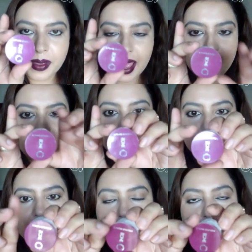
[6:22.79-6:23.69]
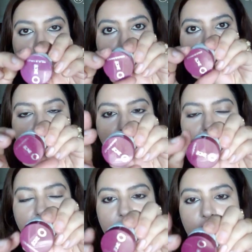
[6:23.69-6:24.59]
and this is also
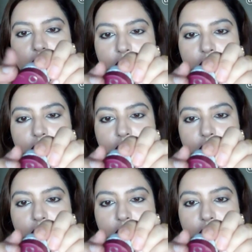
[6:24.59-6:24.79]
by